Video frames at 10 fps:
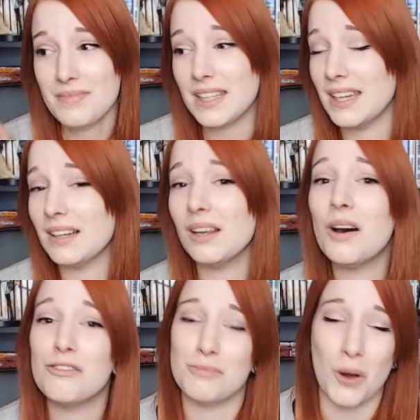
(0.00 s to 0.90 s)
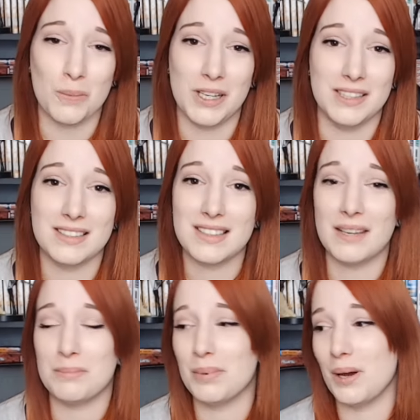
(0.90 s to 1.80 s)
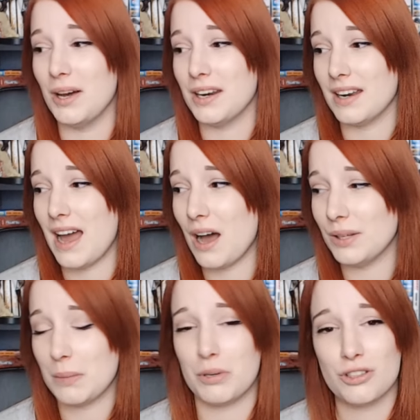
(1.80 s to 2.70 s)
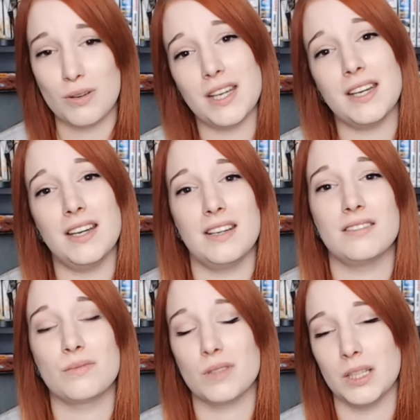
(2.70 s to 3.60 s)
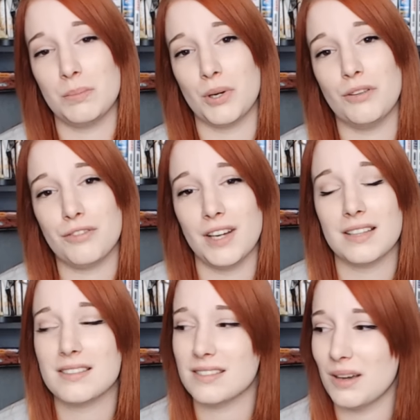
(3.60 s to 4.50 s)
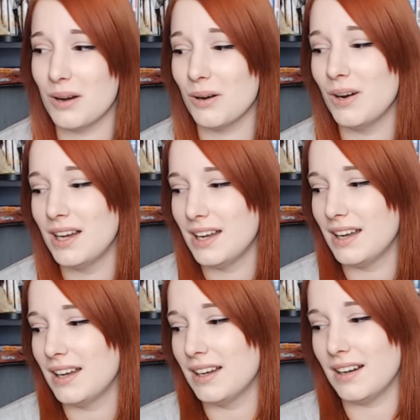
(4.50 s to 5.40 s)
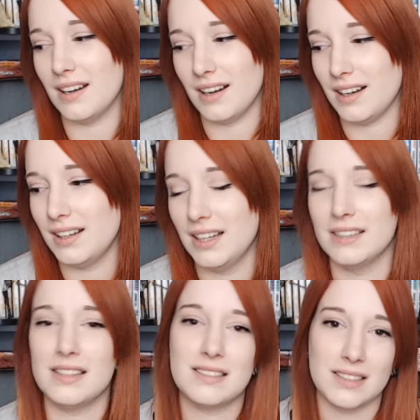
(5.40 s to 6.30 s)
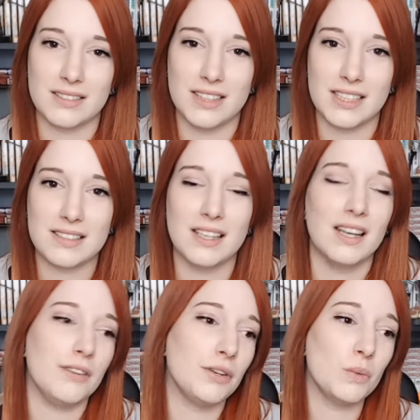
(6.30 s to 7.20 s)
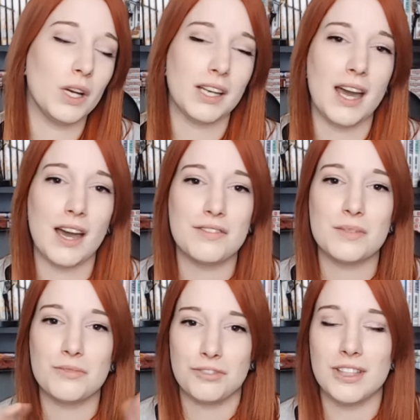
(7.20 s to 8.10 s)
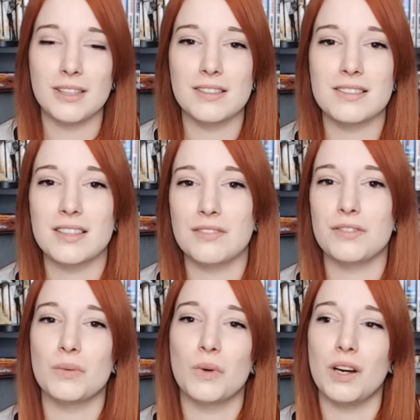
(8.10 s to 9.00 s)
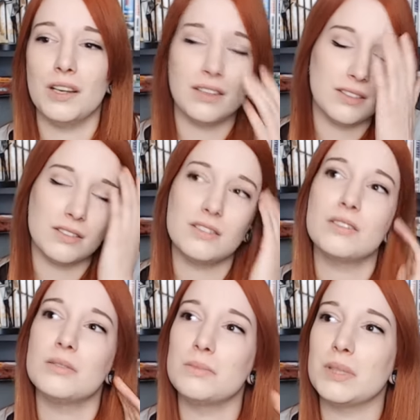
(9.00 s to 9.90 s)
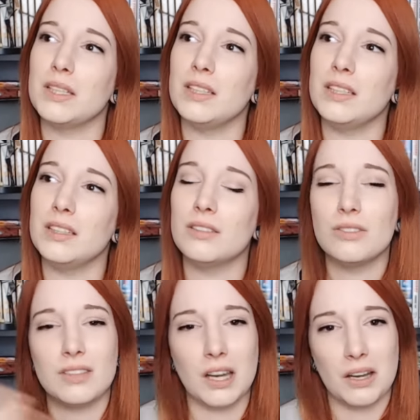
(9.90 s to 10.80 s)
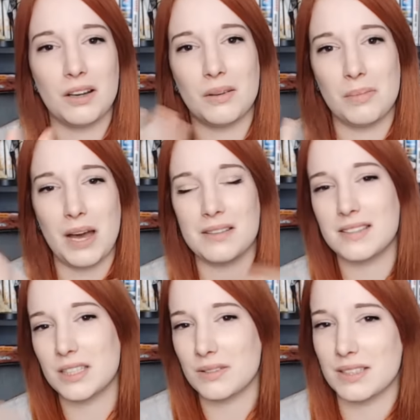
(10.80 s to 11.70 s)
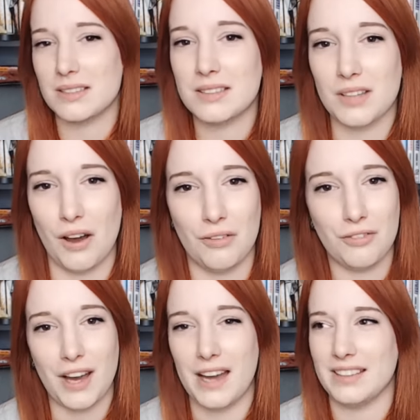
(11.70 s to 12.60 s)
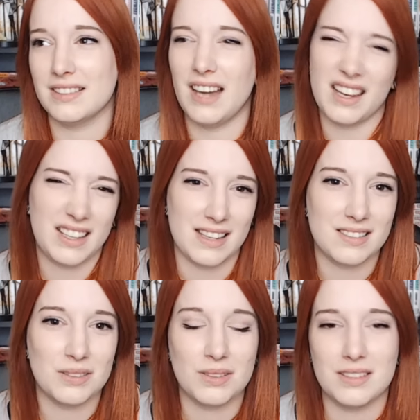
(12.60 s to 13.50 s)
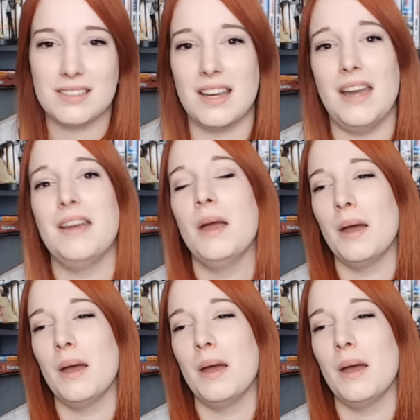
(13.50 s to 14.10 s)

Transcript: in a lot of moments, but how they portray it is really perfect. So, this series, if you want to have some feels, if you want to think about serious stuff, I guess you could say,